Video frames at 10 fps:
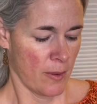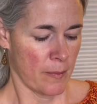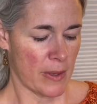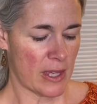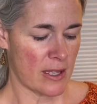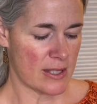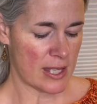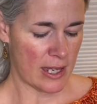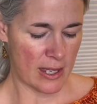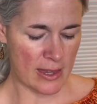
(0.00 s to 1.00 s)
because
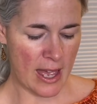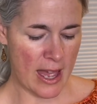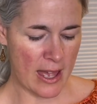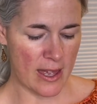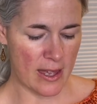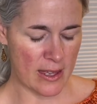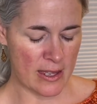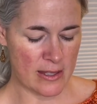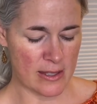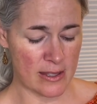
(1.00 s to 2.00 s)
the hat
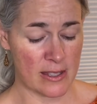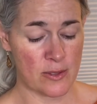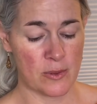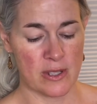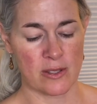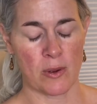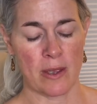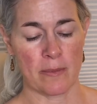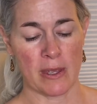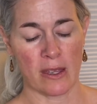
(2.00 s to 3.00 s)
this one is
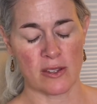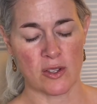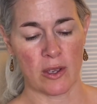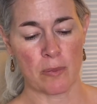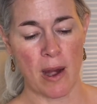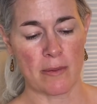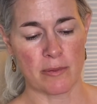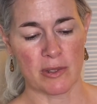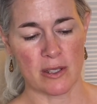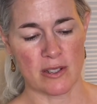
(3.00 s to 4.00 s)
quite big, so I
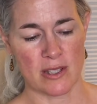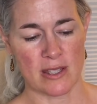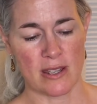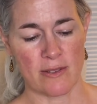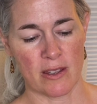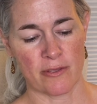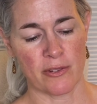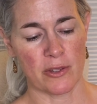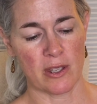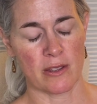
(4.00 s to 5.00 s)
probably could just leave it
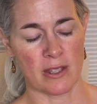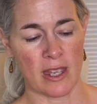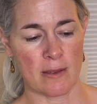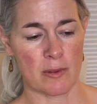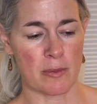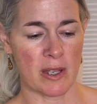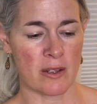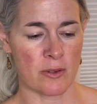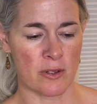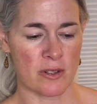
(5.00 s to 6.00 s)
fully on the cable, but in
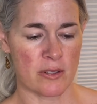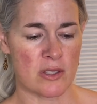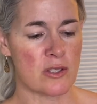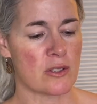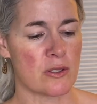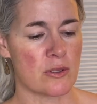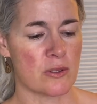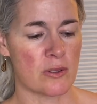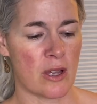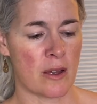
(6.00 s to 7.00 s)
order
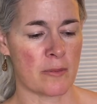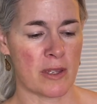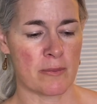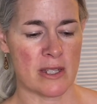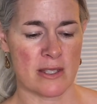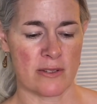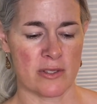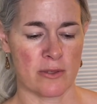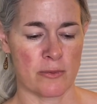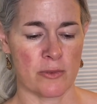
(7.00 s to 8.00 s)
to give myself
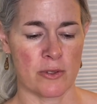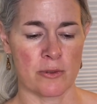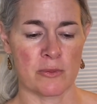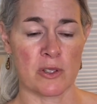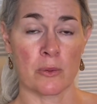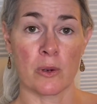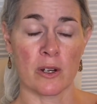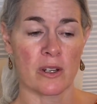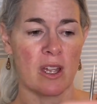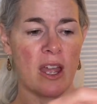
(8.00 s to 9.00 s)
some room to
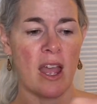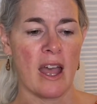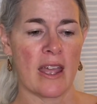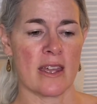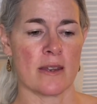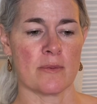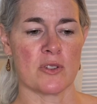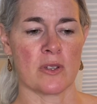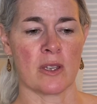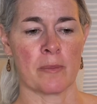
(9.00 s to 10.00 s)
work, I end up
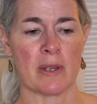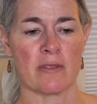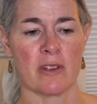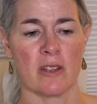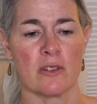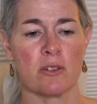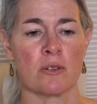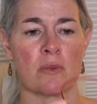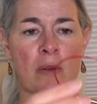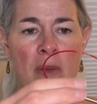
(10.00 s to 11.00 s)
doing a bit of a
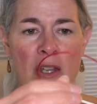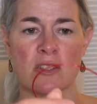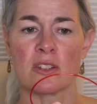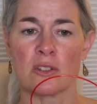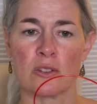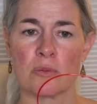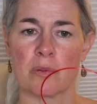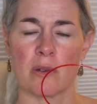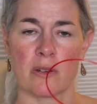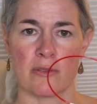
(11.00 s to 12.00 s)
loop, a magic
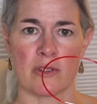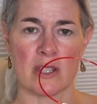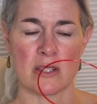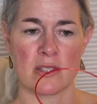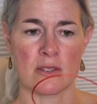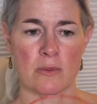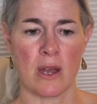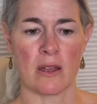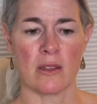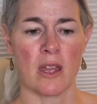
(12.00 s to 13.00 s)
loop for this as
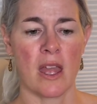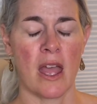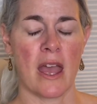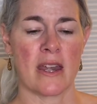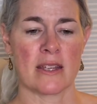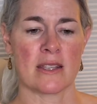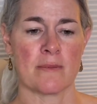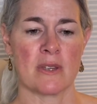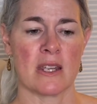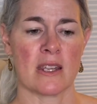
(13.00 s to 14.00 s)
well. And as I'm
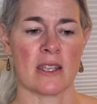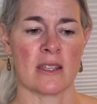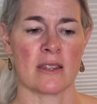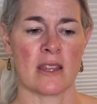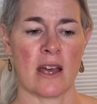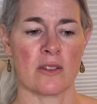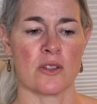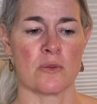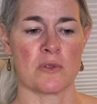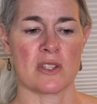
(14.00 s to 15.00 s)
knitting, that
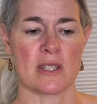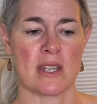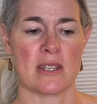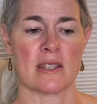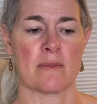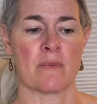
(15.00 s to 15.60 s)
loop just stays at